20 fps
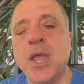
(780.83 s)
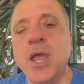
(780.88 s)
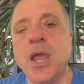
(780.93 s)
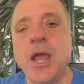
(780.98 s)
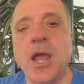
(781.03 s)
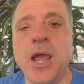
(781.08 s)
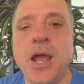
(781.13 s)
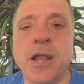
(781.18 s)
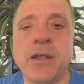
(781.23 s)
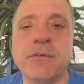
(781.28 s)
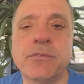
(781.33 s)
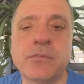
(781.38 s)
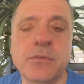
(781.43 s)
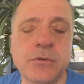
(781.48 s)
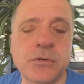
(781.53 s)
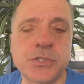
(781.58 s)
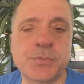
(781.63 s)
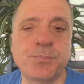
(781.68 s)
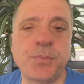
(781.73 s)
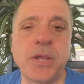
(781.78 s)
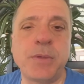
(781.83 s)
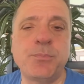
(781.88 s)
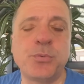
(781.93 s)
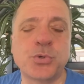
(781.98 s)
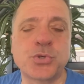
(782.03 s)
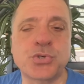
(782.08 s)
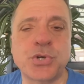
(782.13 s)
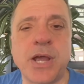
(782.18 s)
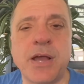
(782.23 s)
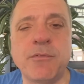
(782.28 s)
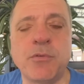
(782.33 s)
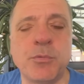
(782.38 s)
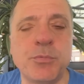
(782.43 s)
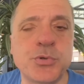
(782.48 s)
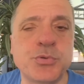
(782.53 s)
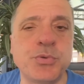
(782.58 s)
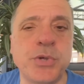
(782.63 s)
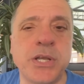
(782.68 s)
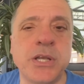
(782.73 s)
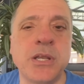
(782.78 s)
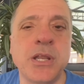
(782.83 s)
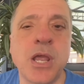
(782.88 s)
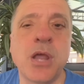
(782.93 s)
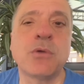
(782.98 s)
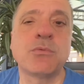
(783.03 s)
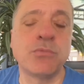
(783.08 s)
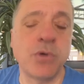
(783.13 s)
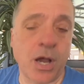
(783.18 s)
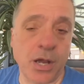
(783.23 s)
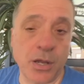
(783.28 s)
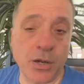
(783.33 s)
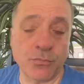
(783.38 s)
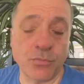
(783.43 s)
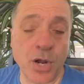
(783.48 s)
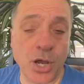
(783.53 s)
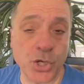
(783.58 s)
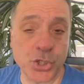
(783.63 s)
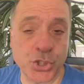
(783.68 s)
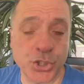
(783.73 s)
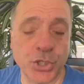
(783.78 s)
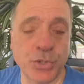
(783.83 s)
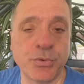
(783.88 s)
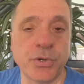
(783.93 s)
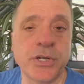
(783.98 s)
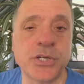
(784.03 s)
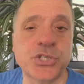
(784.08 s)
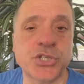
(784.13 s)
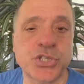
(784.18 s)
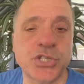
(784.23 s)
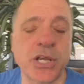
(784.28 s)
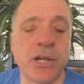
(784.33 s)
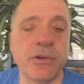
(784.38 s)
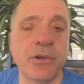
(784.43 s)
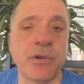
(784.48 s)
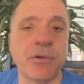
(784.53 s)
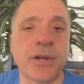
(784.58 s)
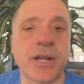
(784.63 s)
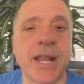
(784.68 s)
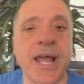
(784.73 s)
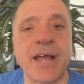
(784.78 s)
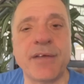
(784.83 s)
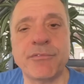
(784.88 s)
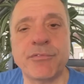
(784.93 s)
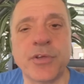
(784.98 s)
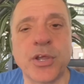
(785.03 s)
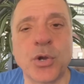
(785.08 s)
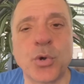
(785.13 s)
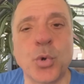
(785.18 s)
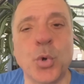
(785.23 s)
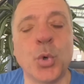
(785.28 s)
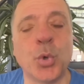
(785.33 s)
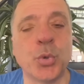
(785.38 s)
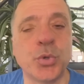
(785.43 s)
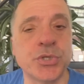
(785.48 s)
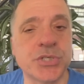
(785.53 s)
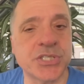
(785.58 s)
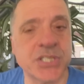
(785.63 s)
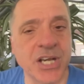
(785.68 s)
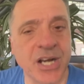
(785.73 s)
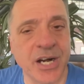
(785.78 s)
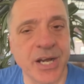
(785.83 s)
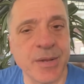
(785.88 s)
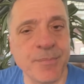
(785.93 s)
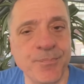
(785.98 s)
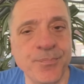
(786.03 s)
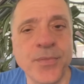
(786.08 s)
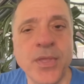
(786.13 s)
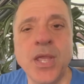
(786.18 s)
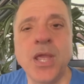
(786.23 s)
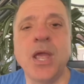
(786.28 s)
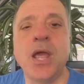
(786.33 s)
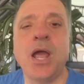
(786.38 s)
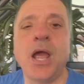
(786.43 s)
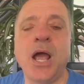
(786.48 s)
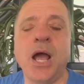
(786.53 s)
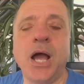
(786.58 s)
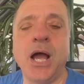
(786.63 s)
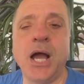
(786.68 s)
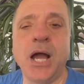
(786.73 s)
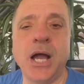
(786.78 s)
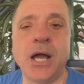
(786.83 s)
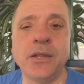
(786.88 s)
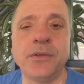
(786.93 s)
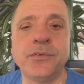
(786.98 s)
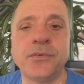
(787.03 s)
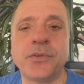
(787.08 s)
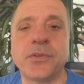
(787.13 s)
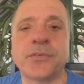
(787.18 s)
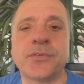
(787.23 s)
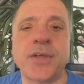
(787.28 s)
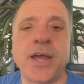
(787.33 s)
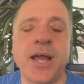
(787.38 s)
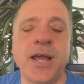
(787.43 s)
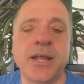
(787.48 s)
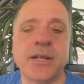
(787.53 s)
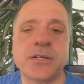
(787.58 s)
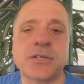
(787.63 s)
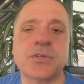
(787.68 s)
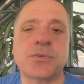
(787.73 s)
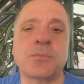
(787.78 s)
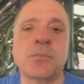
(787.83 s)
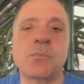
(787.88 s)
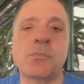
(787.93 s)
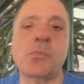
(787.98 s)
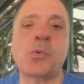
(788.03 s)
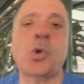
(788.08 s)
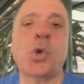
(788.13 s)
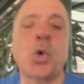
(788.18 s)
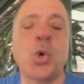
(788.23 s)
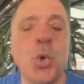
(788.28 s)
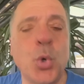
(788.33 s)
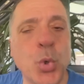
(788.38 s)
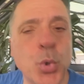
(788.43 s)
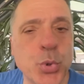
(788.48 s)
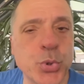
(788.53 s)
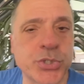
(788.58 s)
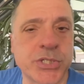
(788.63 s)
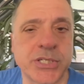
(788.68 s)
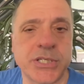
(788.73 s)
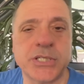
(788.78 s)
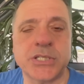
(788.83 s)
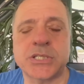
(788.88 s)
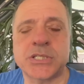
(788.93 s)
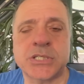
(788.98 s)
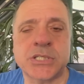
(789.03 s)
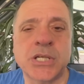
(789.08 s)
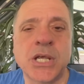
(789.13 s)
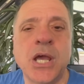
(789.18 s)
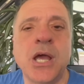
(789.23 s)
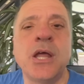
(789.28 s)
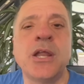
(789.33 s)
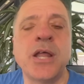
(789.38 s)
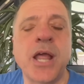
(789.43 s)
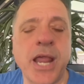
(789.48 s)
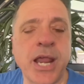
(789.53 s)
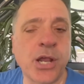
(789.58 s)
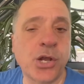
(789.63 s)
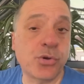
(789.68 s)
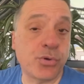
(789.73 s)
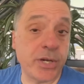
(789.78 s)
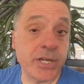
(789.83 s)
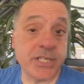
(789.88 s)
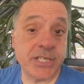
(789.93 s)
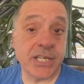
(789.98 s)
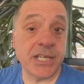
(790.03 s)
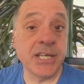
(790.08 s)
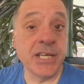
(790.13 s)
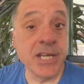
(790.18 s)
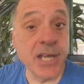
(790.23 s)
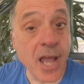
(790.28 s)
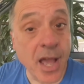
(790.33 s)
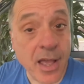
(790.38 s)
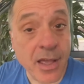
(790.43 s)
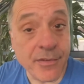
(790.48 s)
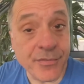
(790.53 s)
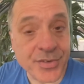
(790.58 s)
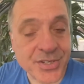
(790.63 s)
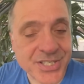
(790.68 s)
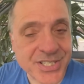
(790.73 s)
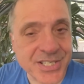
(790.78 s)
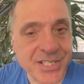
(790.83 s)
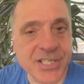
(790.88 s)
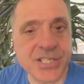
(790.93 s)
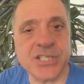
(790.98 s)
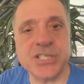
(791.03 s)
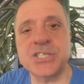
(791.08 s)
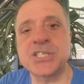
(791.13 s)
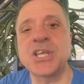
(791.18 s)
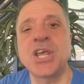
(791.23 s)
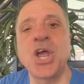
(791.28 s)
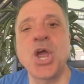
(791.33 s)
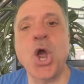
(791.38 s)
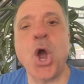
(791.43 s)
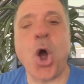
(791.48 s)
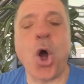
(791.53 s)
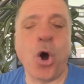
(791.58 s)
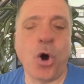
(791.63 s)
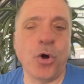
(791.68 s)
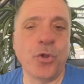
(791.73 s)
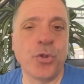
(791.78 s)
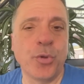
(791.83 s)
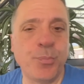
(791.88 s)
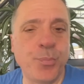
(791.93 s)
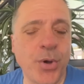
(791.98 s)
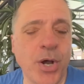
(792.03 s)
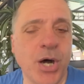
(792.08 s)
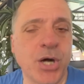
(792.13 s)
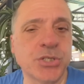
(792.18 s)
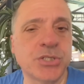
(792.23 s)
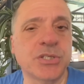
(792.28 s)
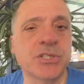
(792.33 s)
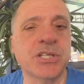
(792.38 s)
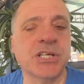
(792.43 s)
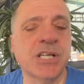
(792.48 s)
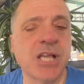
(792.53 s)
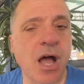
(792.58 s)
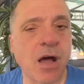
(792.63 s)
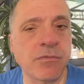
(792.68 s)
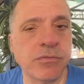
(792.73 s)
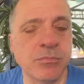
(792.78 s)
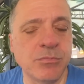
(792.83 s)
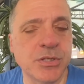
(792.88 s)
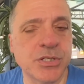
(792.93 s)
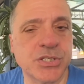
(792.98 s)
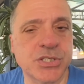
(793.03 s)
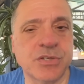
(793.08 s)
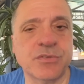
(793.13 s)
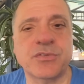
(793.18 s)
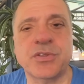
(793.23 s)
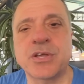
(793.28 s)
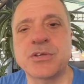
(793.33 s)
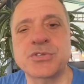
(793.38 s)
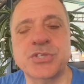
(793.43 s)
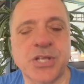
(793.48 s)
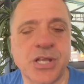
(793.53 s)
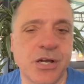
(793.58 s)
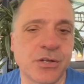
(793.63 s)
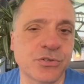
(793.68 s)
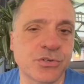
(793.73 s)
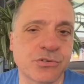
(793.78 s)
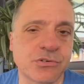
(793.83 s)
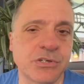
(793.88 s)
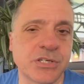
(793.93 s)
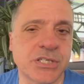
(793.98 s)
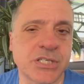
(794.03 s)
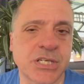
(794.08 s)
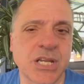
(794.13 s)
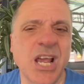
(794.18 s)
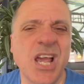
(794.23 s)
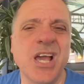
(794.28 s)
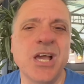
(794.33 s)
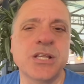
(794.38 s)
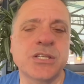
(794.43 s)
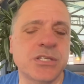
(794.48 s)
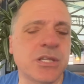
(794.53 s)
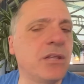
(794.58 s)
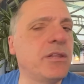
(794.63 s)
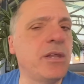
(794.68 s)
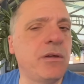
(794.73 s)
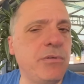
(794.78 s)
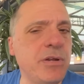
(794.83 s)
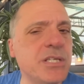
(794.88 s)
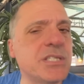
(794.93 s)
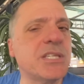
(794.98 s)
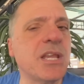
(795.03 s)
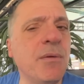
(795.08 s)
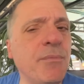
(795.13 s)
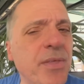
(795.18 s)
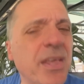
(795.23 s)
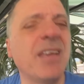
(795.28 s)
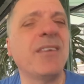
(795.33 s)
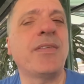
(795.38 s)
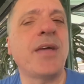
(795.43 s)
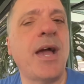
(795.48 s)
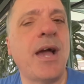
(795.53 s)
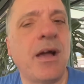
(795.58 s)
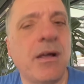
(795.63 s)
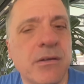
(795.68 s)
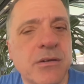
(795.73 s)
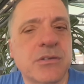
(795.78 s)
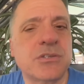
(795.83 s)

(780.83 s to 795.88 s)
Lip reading: And of course, people travel between Russia and Estonia and Latvia all the time, and that causes increasing nervousness on the part of the governments of those countries. So there is something of that